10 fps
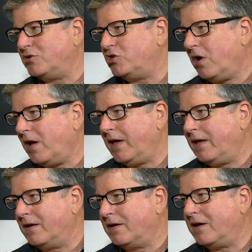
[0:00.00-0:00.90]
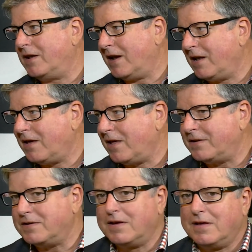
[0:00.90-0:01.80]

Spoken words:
shy kind of client.